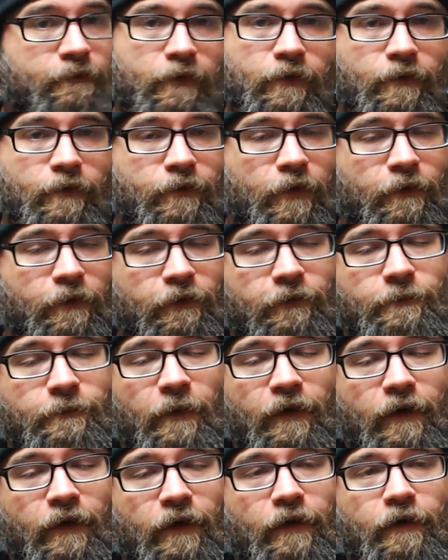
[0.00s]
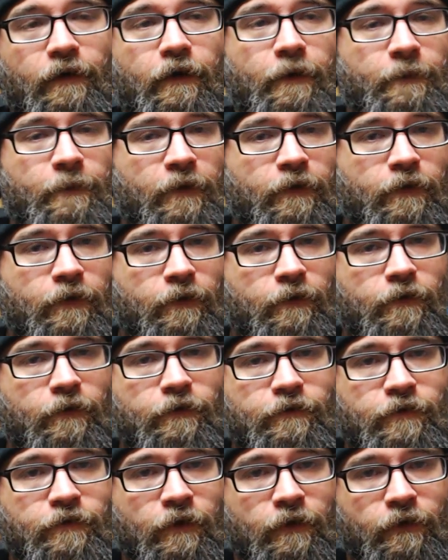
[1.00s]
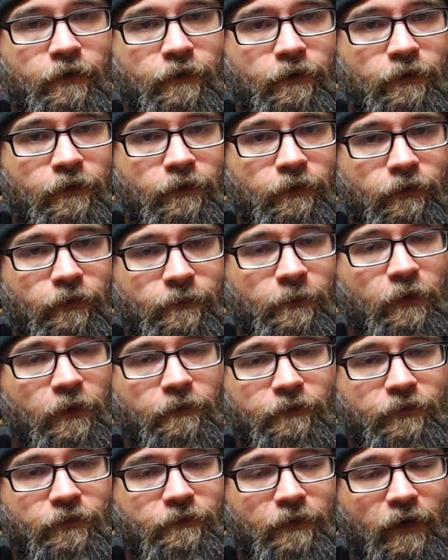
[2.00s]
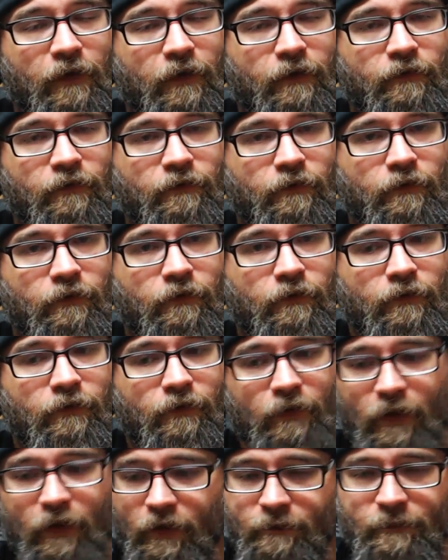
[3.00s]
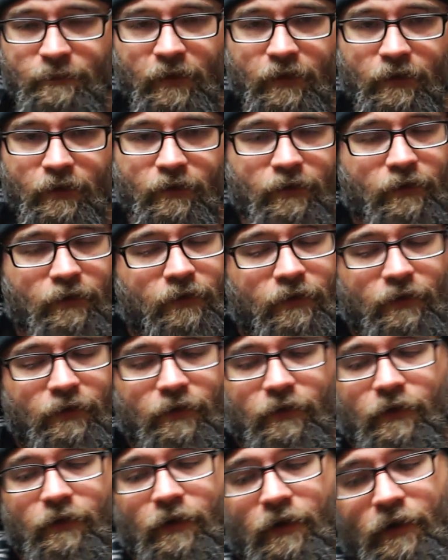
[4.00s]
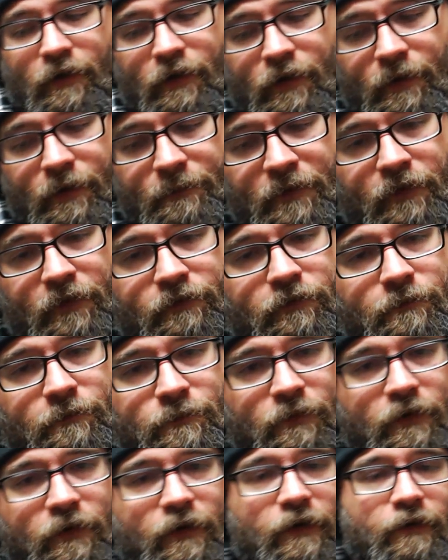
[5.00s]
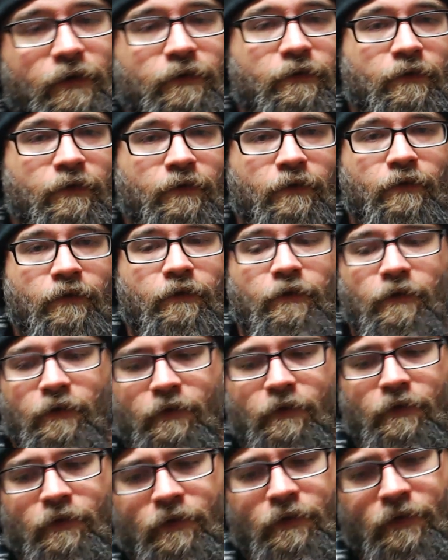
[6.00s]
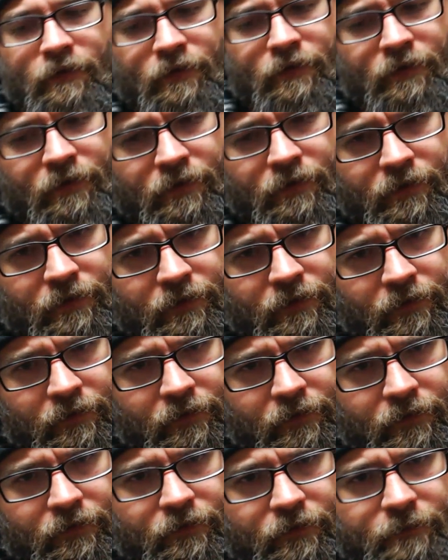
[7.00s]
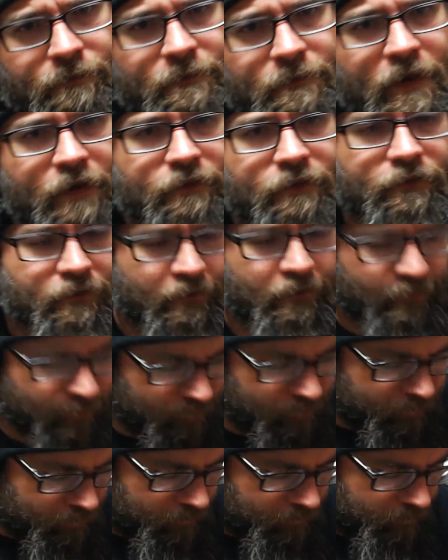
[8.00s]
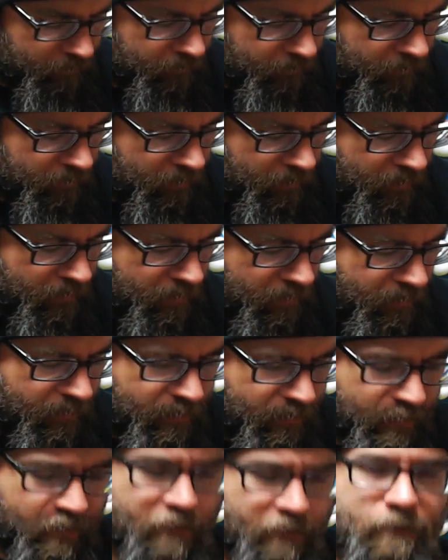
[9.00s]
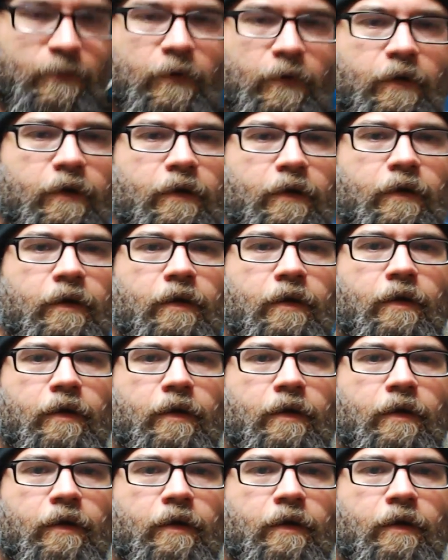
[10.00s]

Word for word: if you don't know this by now, I'm a huge Smurfs fan. I'll admit it. I'm not too proud. Uh, mouse issues. But